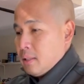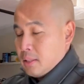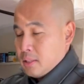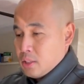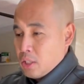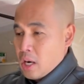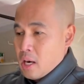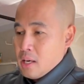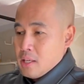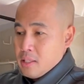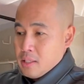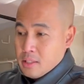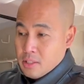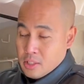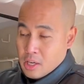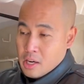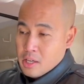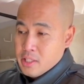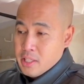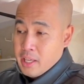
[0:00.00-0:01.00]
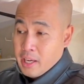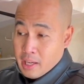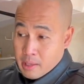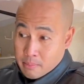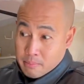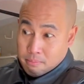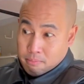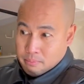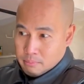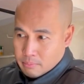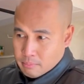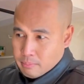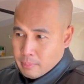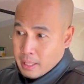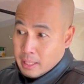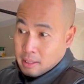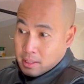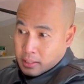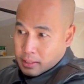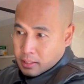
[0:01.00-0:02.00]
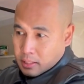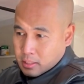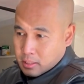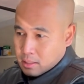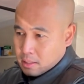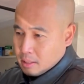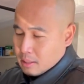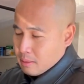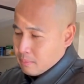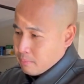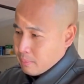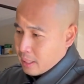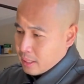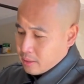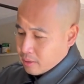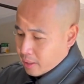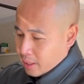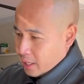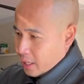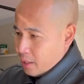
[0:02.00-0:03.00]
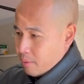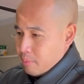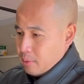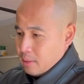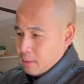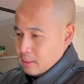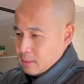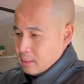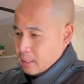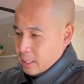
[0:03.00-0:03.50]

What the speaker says: charging and maintenance battery cable.